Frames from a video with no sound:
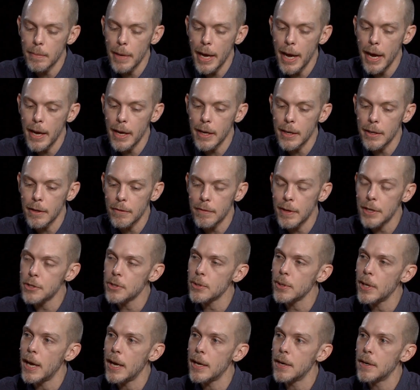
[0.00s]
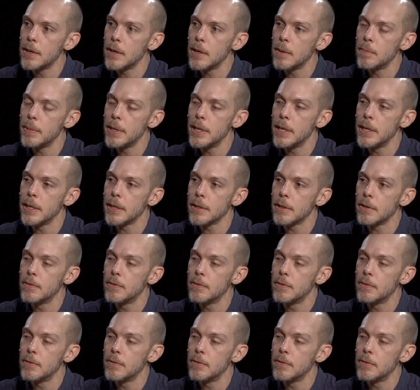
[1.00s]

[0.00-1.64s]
And eventually I ended up being